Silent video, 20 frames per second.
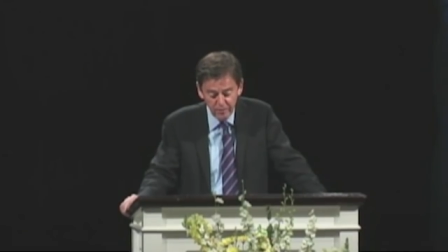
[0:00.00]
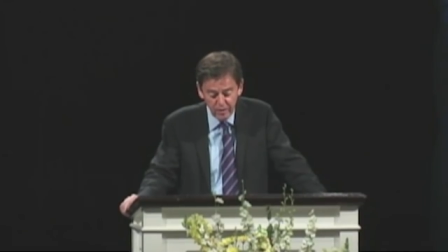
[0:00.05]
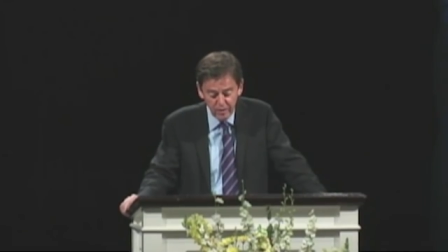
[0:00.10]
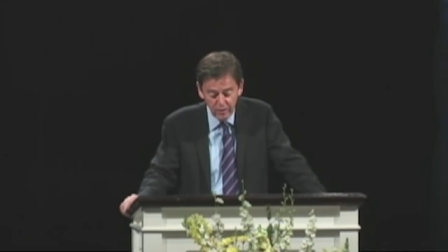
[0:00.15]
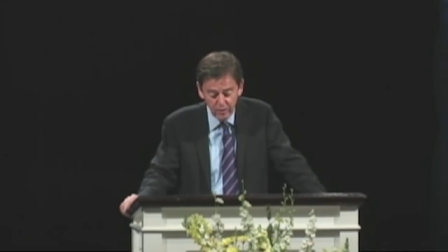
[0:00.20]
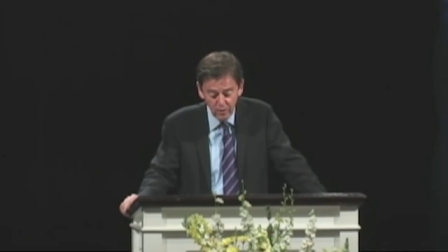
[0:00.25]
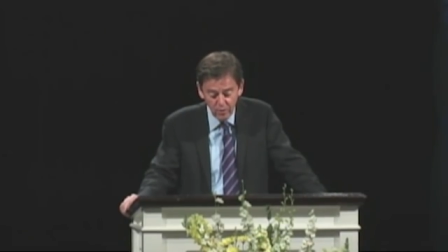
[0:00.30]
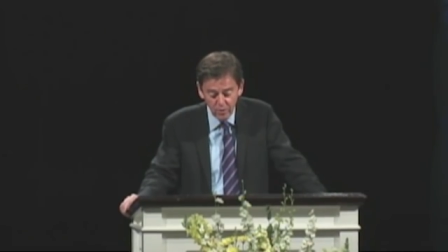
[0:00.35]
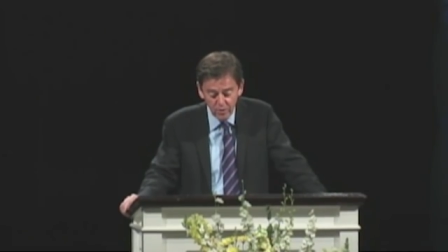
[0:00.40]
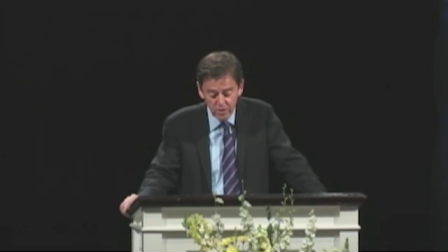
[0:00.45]
of
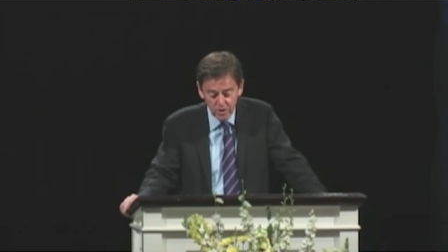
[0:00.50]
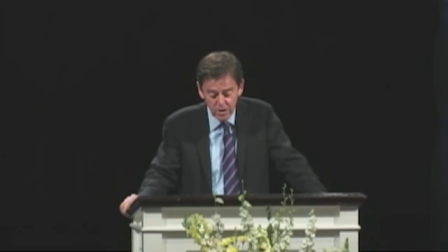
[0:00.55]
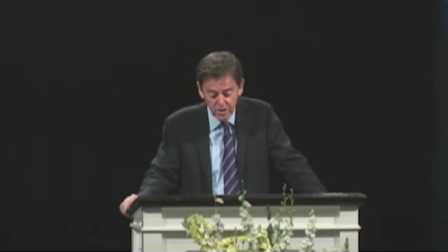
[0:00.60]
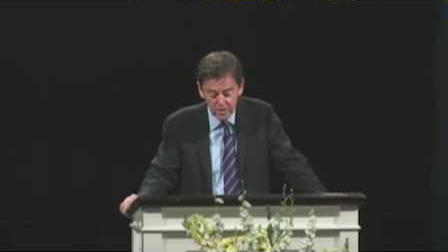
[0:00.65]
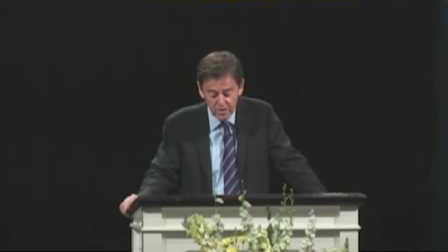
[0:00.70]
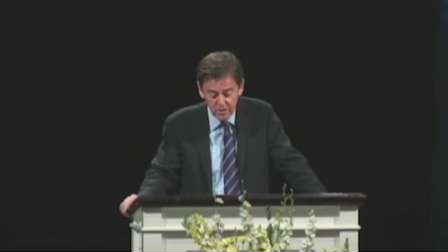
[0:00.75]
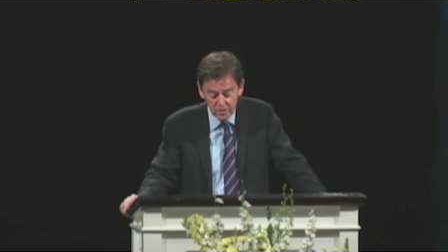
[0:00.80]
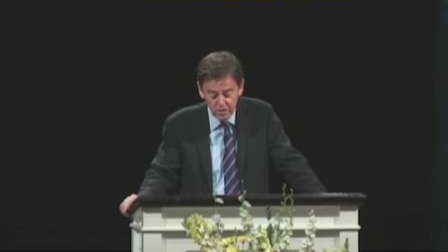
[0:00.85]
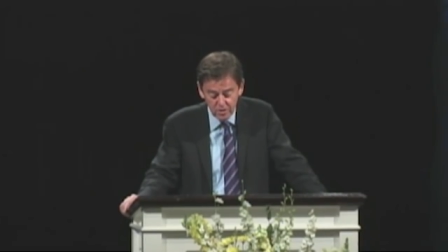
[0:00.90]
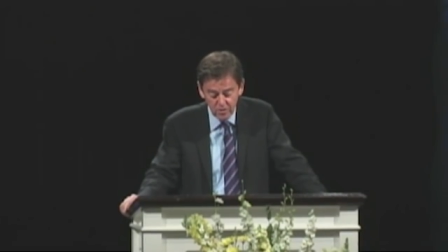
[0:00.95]
our Lord
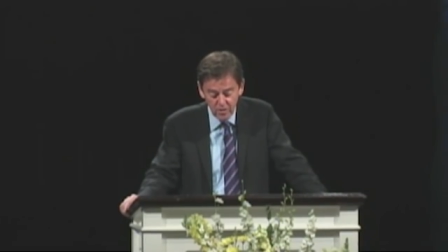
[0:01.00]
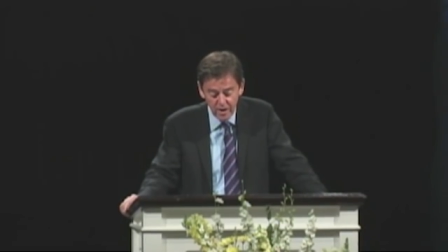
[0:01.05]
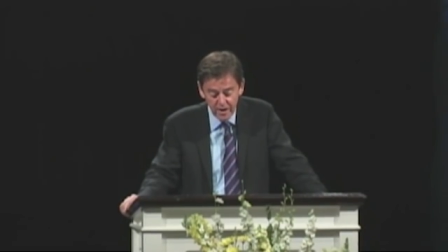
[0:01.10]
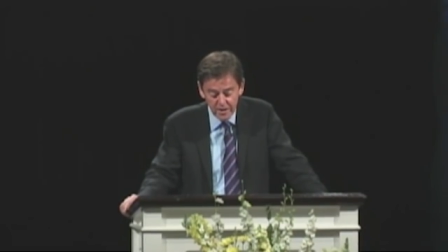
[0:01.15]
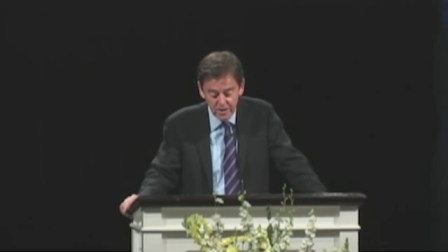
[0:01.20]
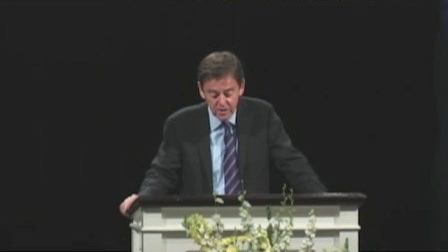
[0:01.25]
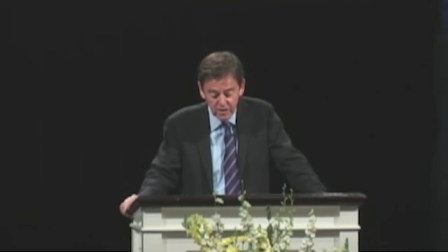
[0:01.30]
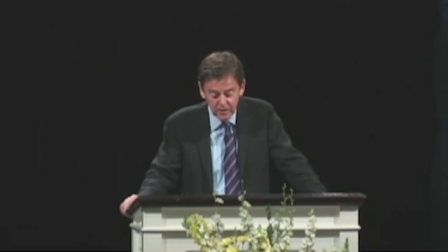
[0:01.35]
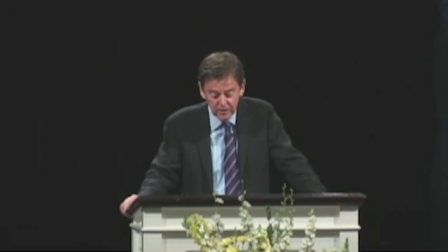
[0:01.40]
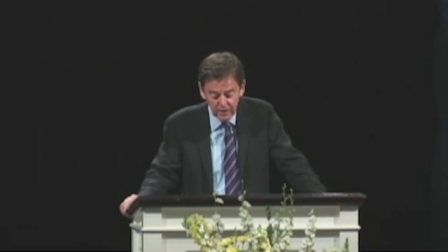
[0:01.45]
Jesus
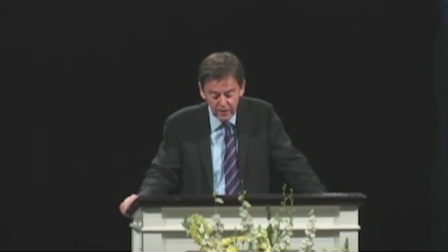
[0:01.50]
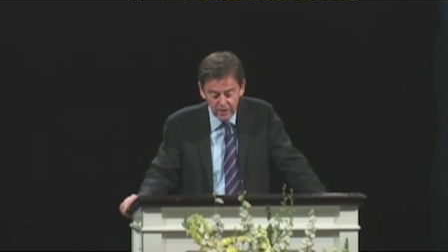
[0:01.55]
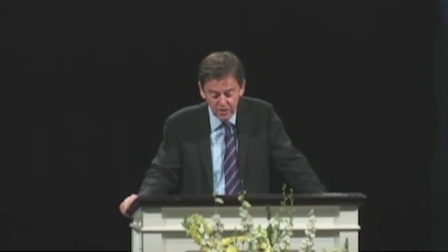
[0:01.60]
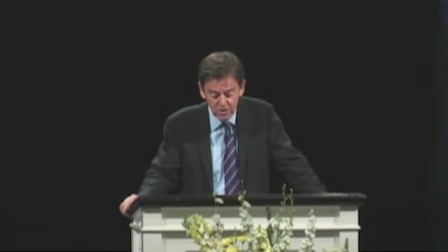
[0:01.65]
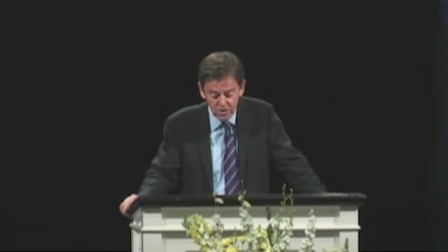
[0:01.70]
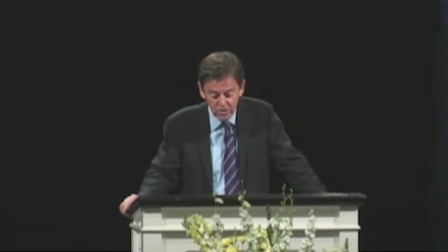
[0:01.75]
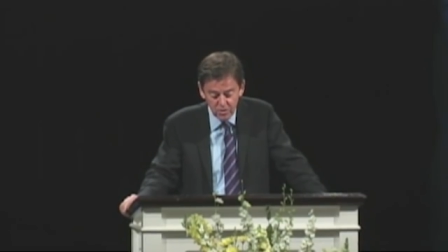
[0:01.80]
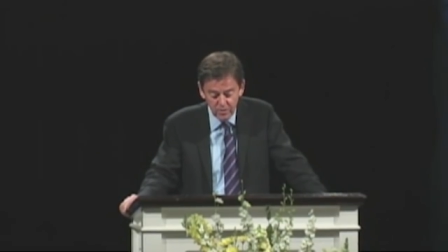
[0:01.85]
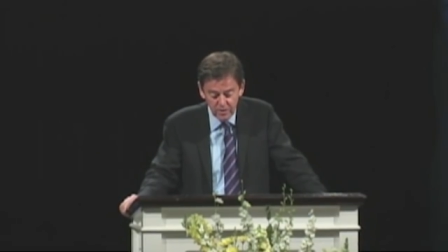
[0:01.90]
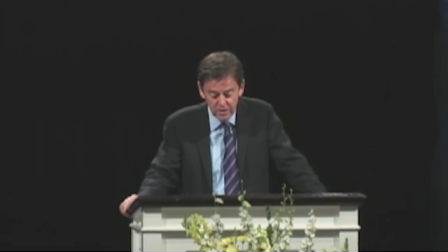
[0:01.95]
Christ that
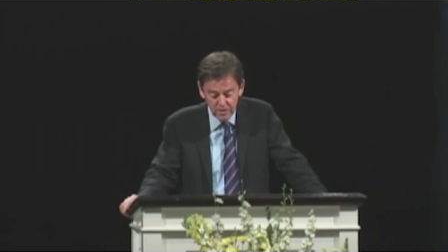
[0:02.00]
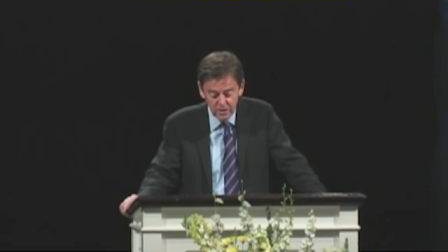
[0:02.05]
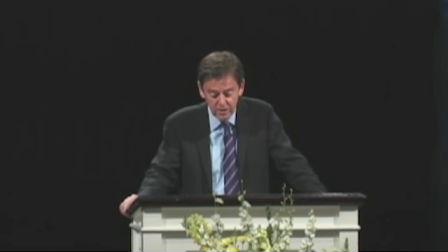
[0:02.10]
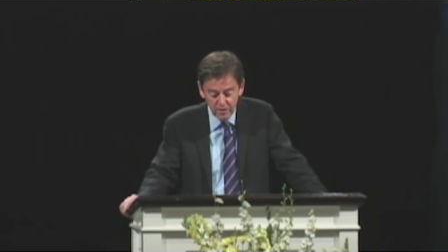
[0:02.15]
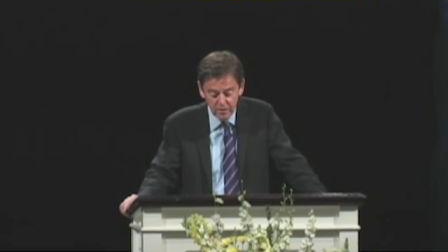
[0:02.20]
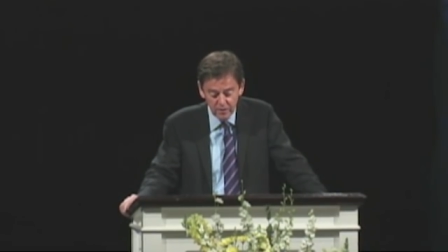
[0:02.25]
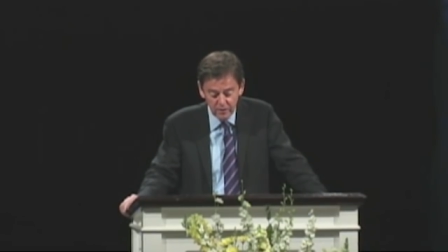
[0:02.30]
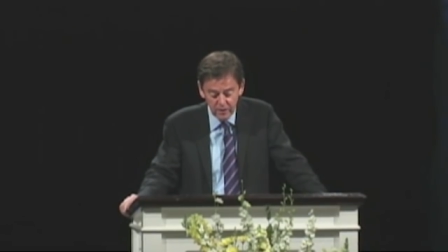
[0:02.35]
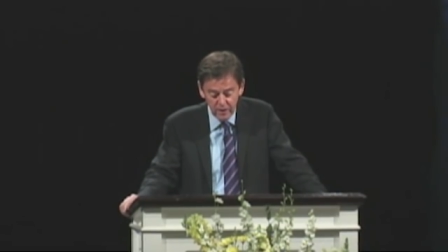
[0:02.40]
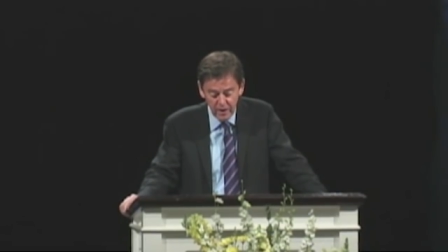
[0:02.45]
leads to
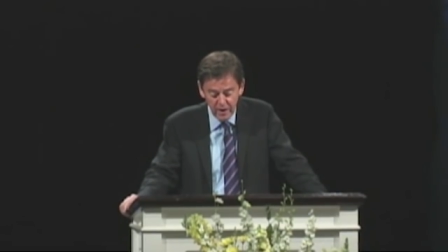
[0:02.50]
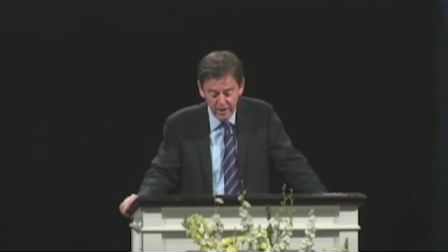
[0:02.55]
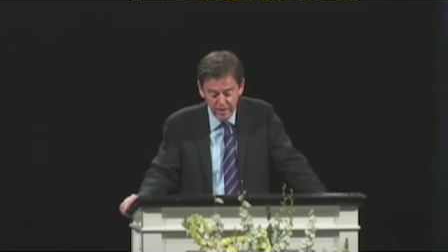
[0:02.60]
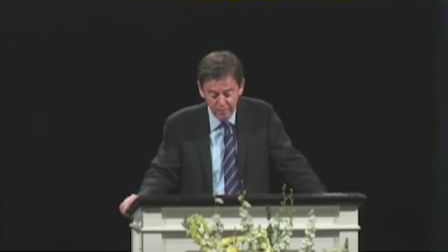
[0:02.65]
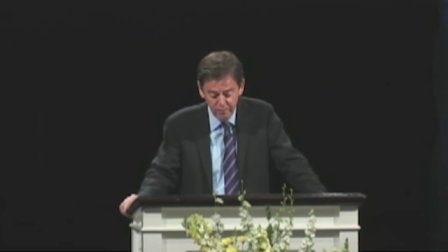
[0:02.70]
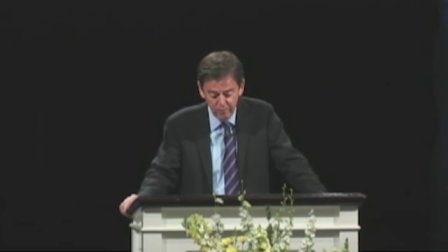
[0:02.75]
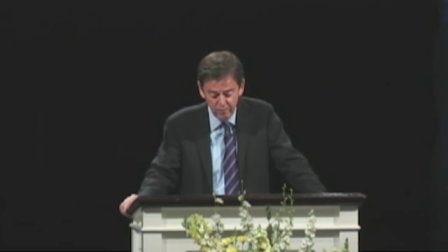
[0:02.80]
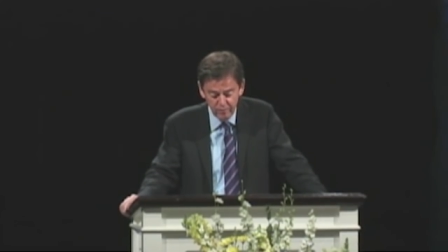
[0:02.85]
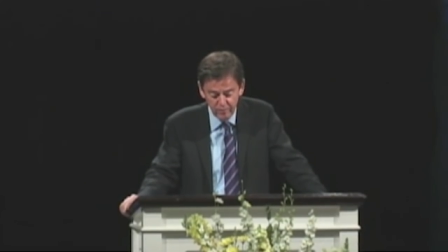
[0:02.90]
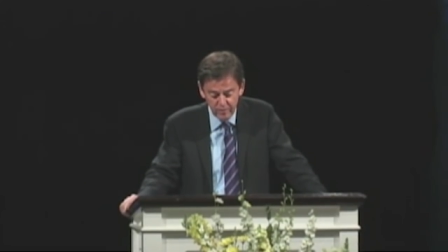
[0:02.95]
eternal
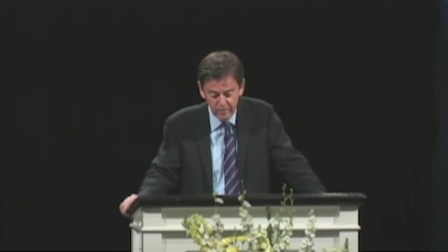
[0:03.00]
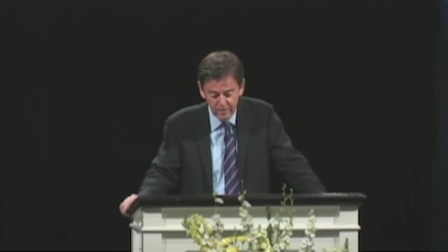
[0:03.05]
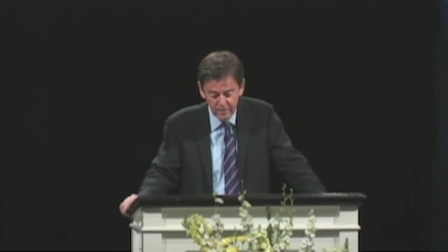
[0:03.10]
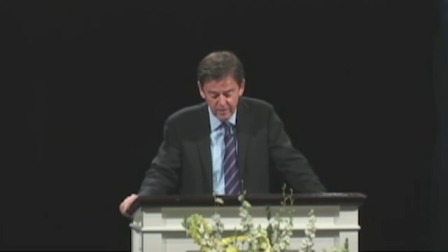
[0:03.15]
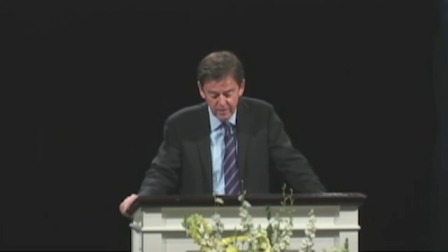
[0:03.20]
life.